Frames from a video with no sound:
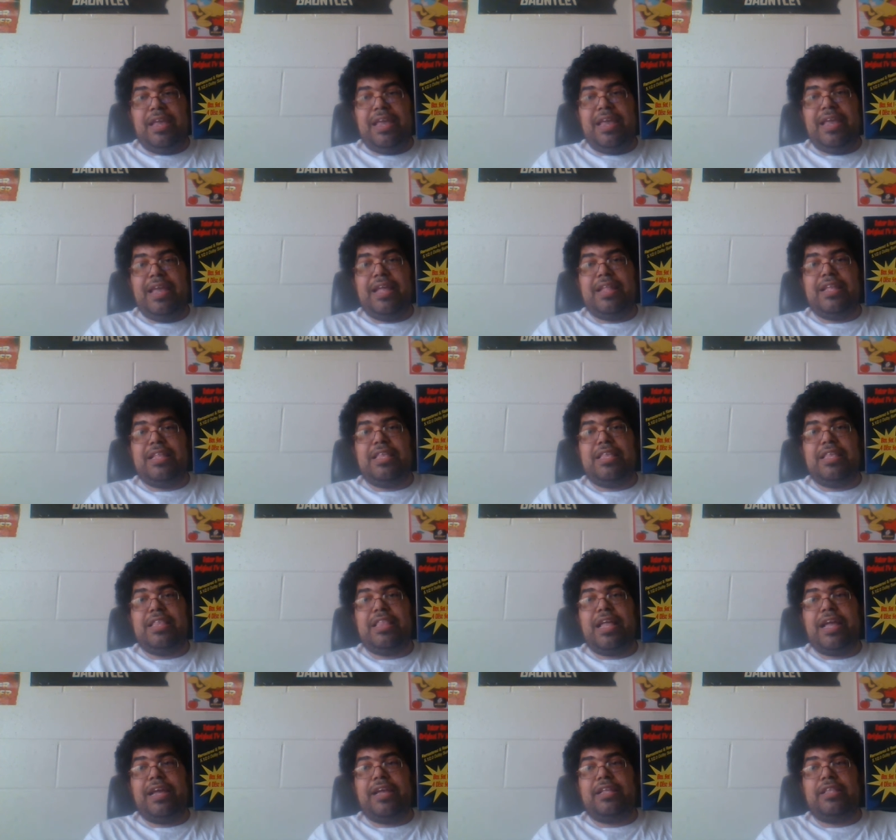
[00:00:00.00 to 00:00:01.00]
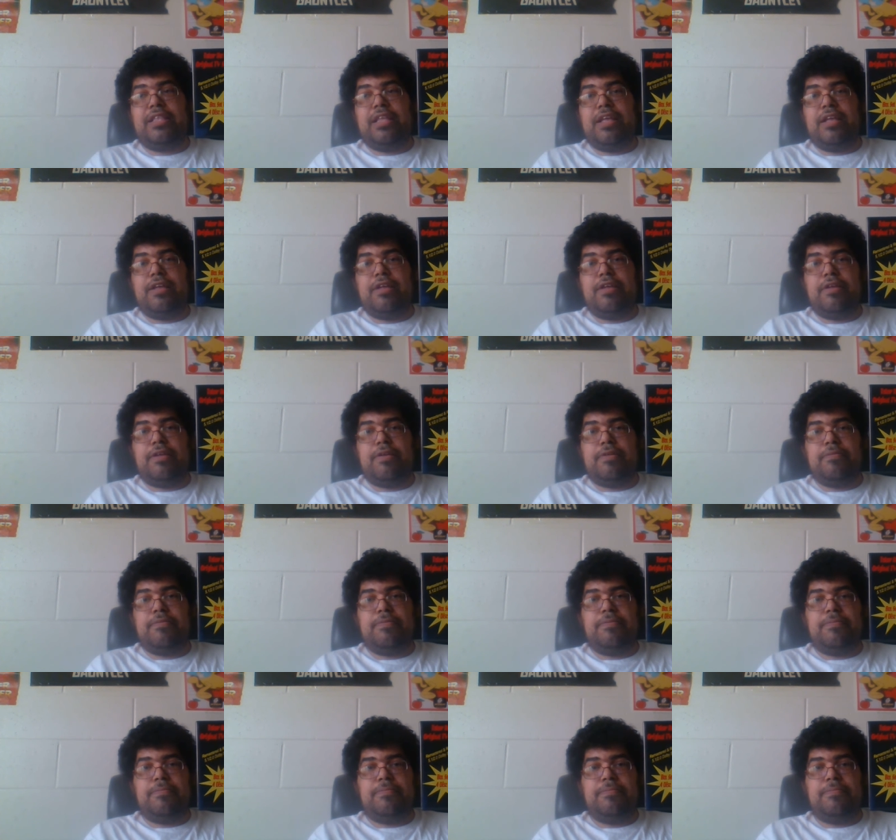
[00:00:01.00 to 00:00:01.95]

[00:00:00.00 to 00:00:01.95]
and this is like the